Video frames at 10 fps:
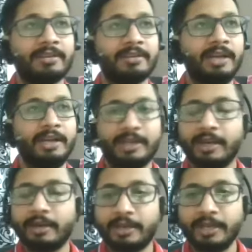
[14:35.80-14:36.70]
the
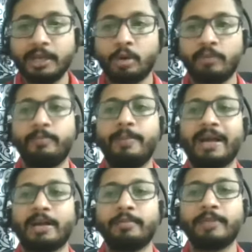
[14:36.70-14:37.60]
integrity of
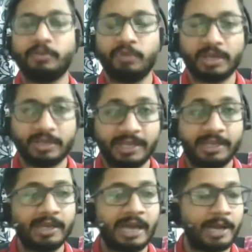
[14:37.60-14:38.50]
backup that we are
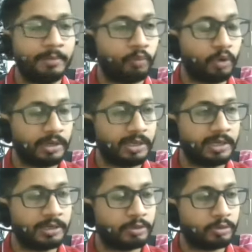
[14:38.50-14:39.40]
taking. I am working
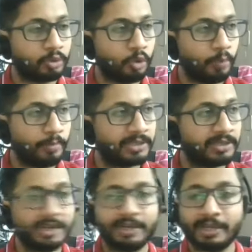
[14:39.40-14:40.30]
in so
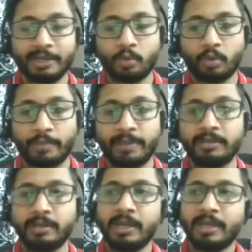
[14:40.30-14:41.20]
much critical
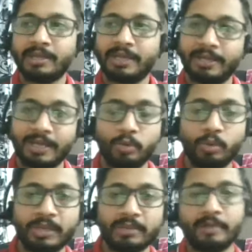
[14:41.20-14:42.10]
environment that day
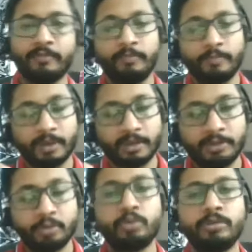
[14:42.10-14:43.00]
to day some
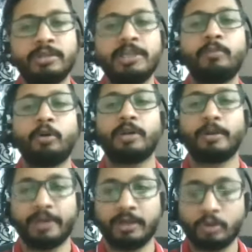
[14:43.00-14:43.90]
issues keep on
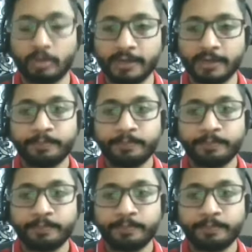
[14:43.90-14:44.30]
coming. Okay,